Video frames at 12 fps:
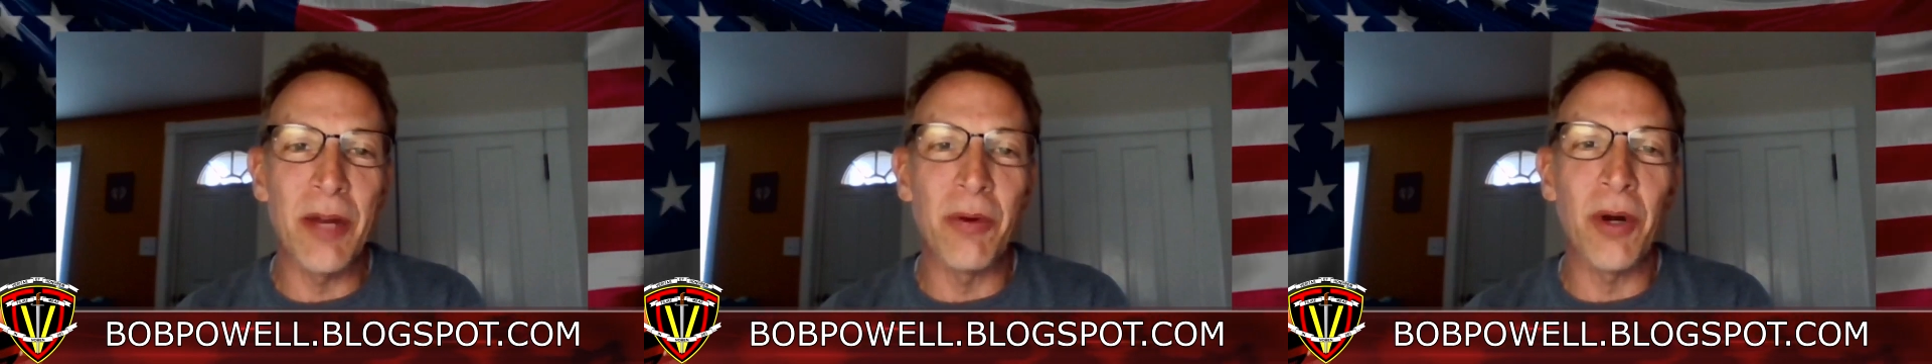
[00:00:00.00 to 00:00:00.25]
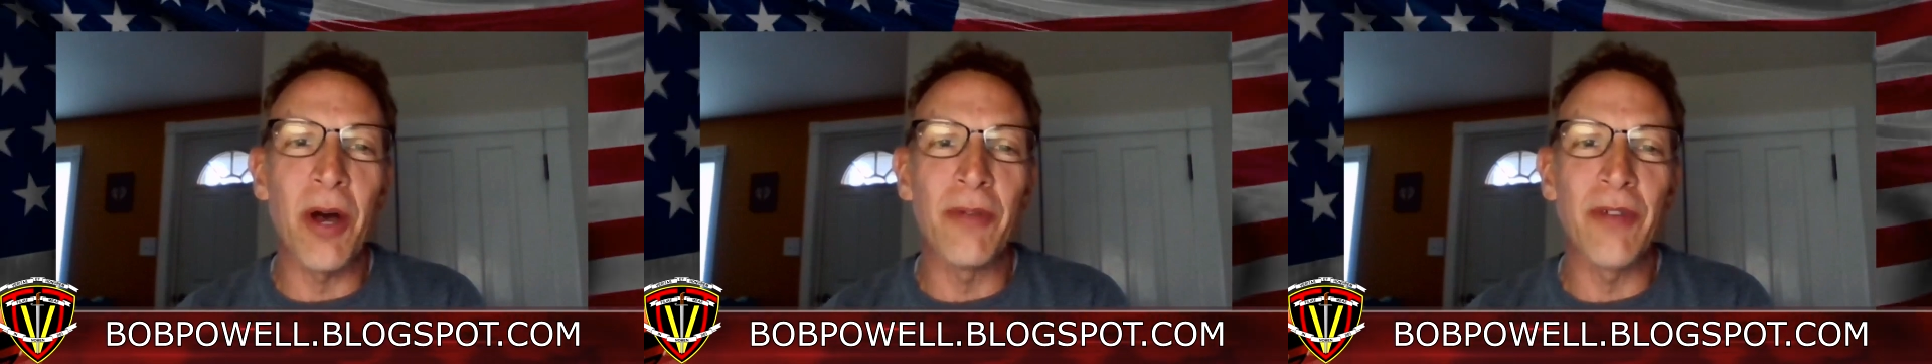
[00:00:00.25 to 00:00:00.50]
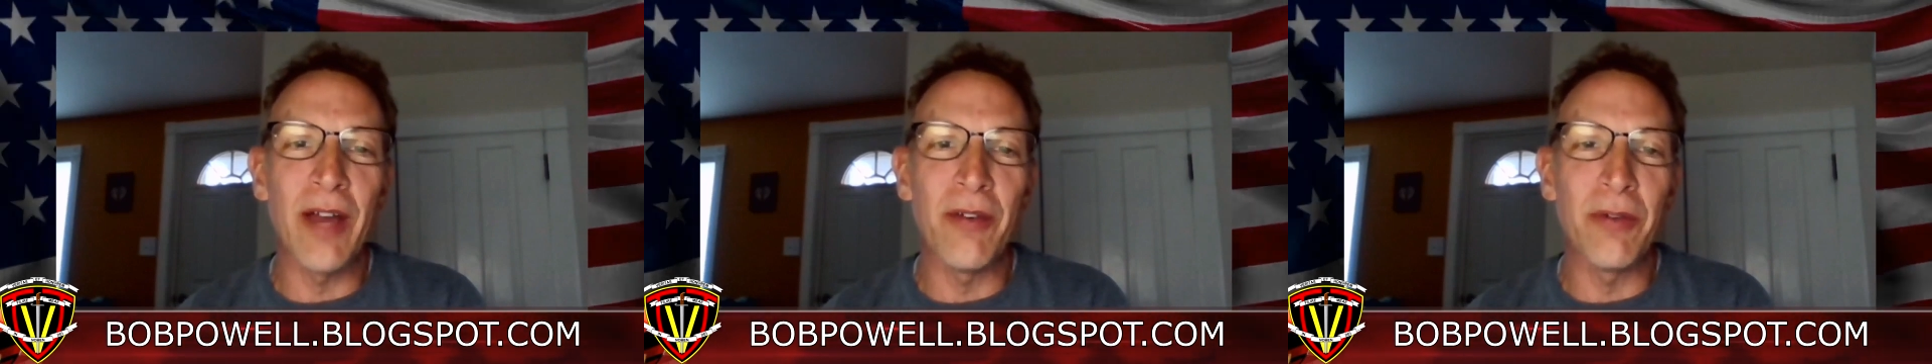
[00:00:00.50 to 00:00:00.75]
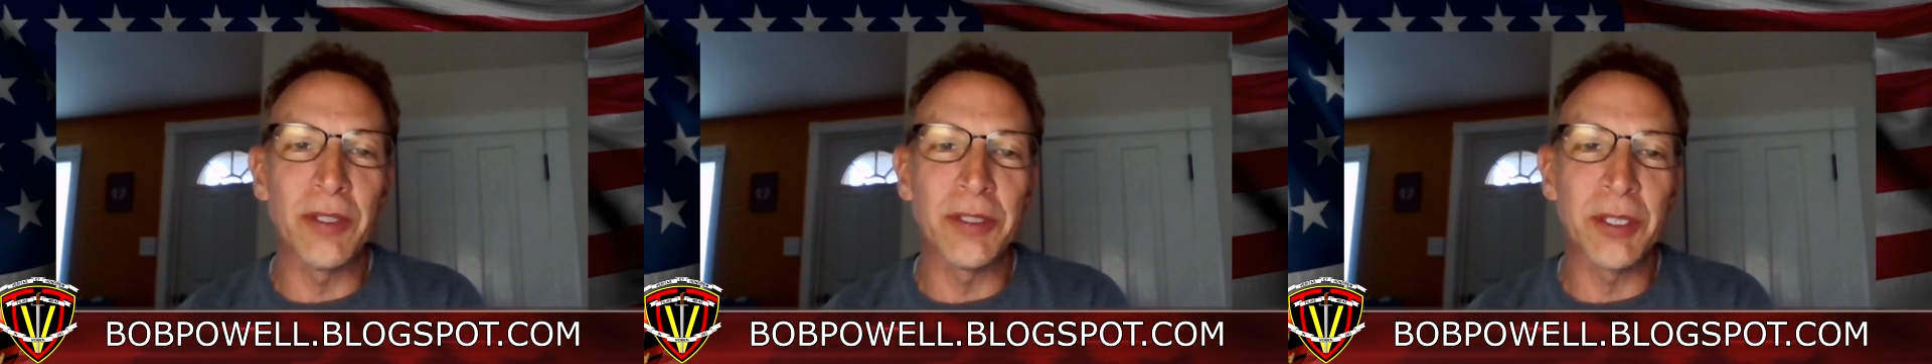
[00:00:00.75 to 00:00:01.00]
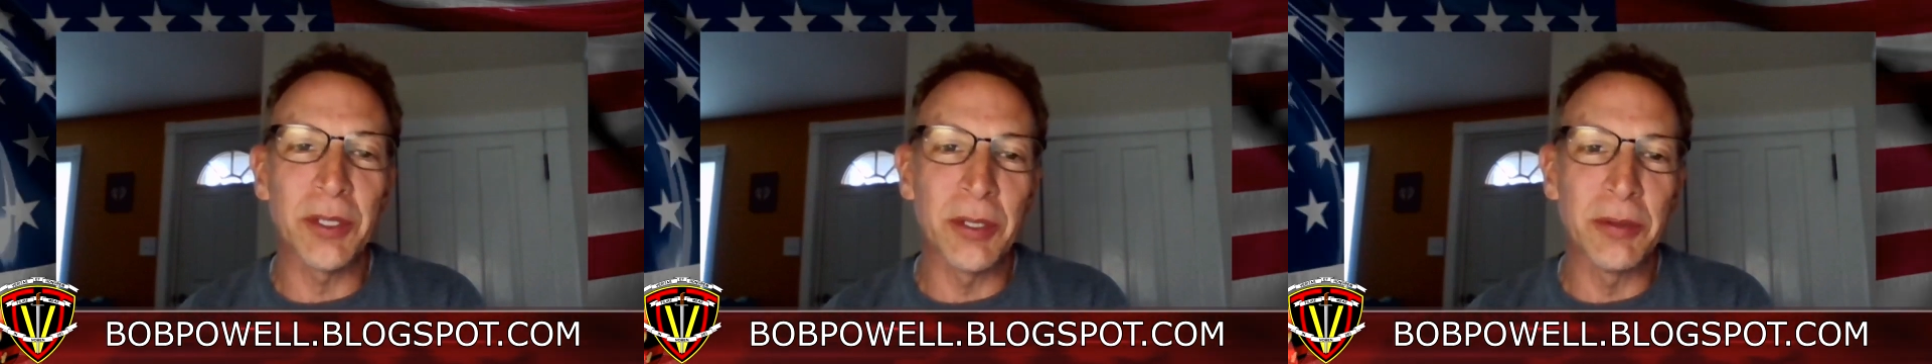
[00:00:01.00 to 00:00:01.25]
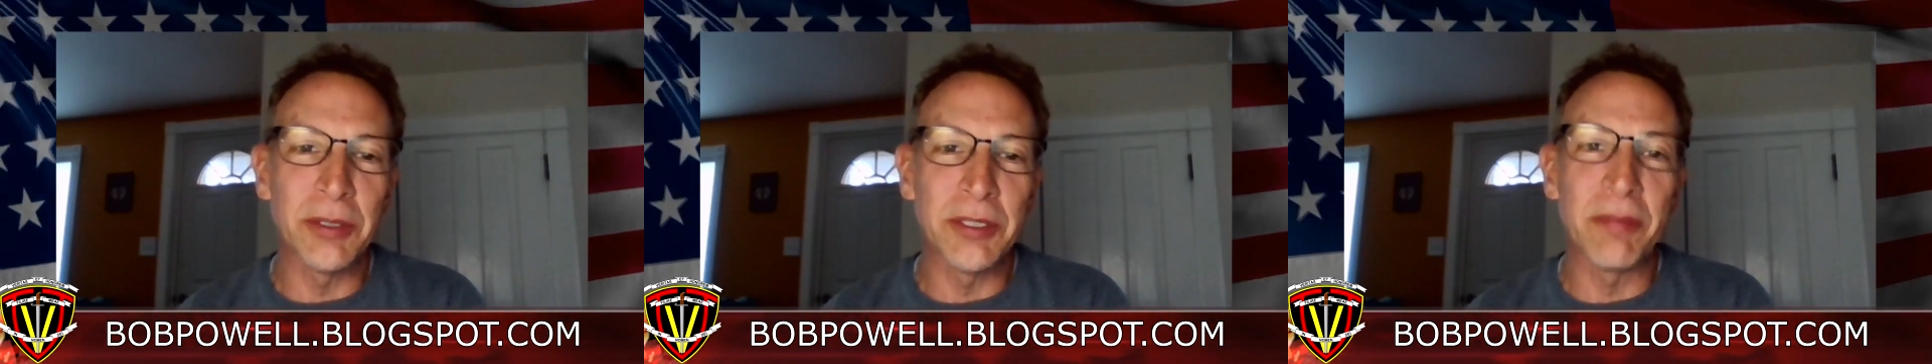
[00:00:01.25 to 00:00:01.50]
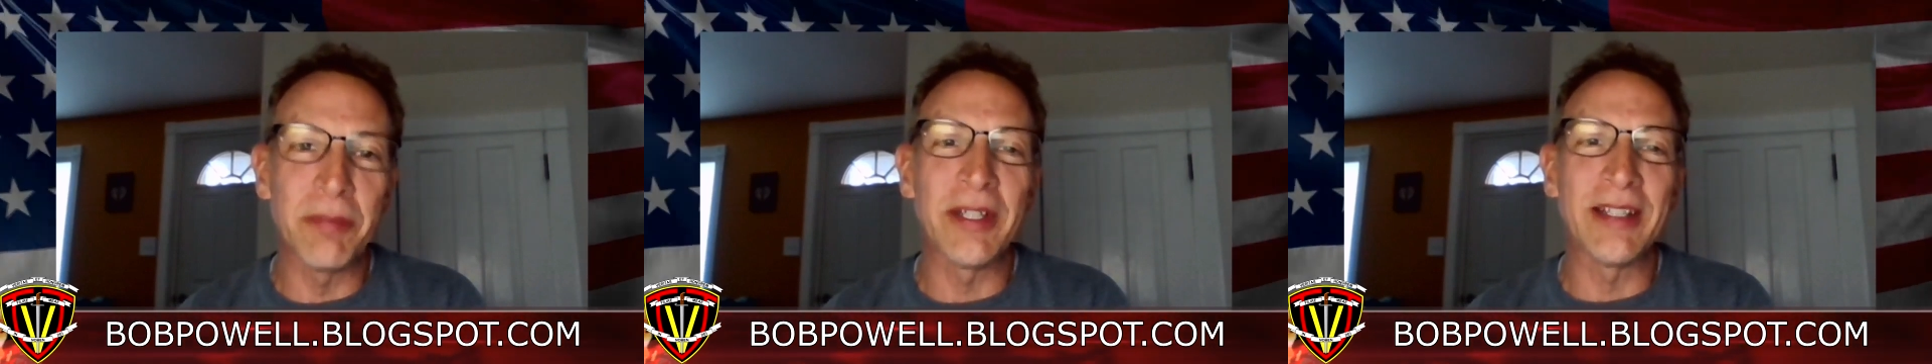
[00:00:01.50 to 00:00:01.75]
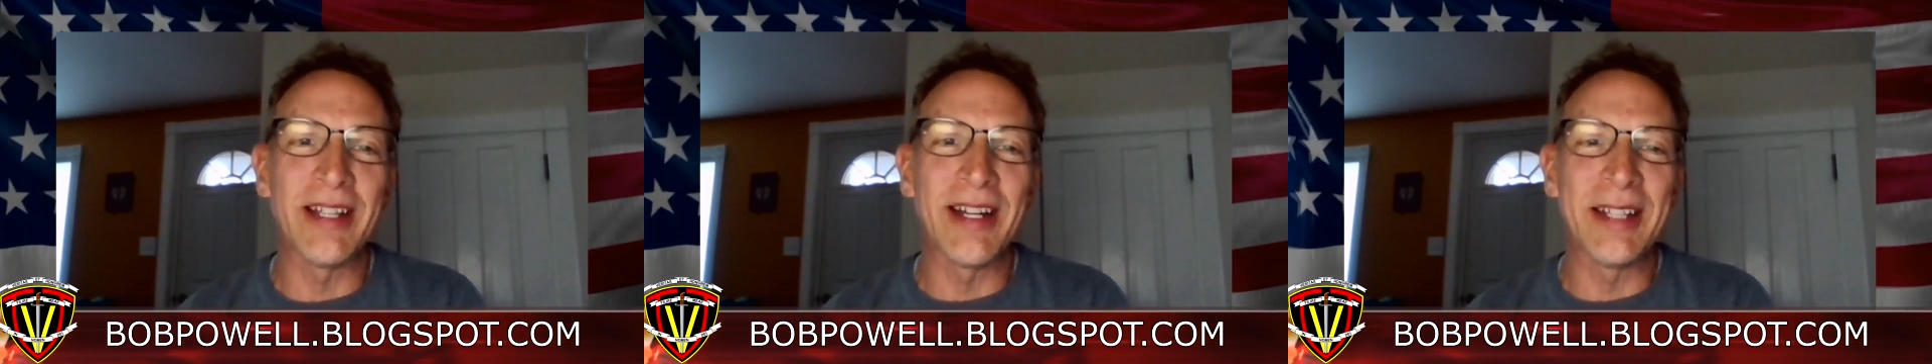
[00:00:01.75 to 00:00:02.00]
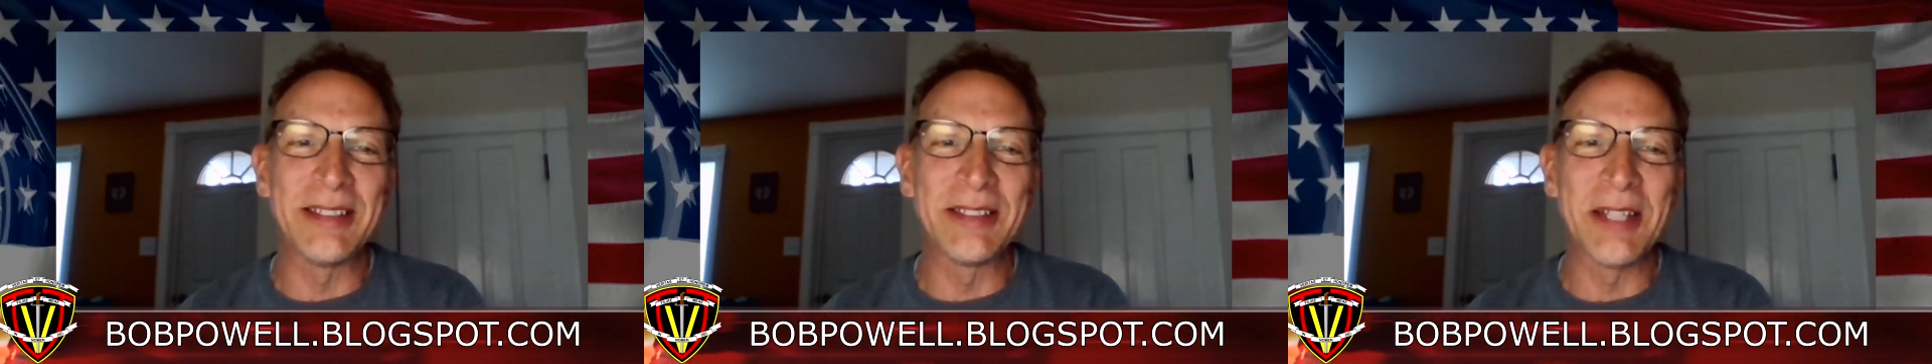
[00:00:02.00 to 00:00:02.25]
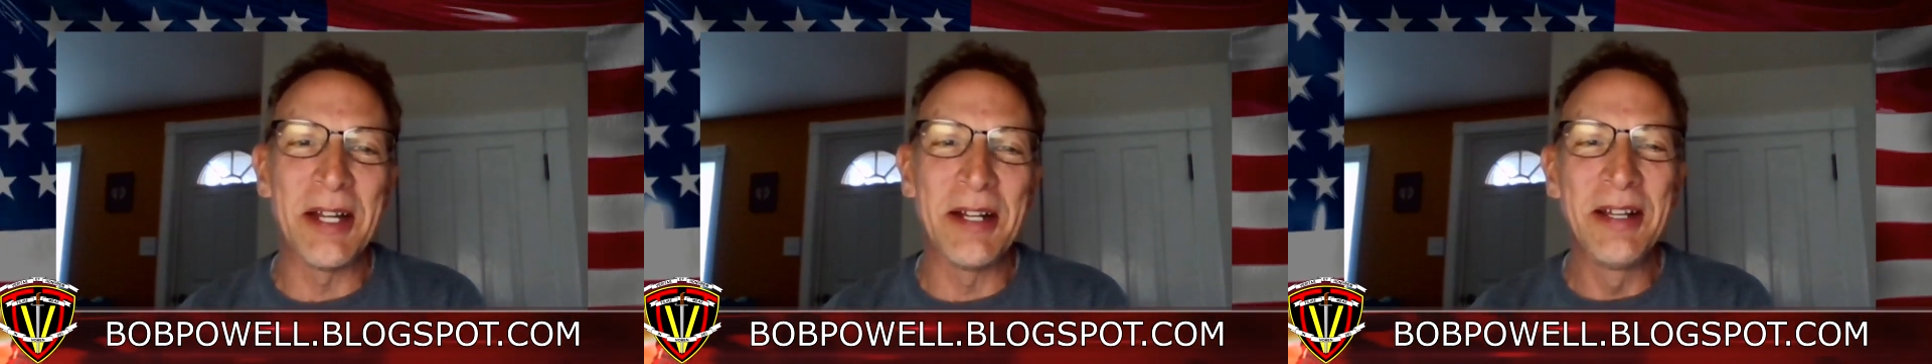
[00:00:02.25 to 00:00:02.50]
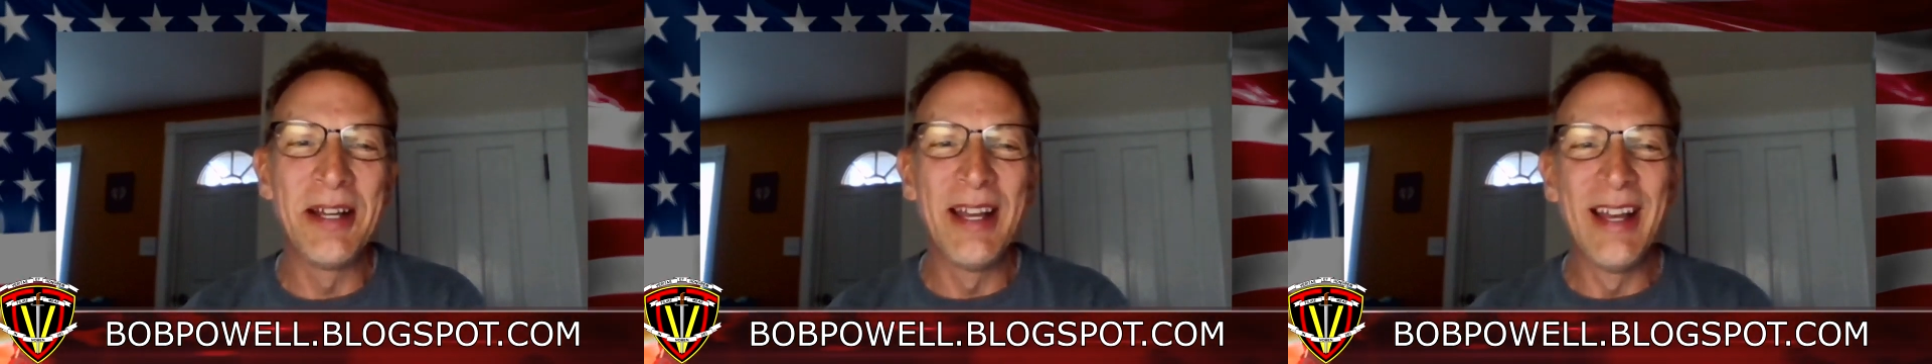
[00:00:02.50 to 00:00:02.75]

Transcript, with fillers: day where all five of us agree with something that I said.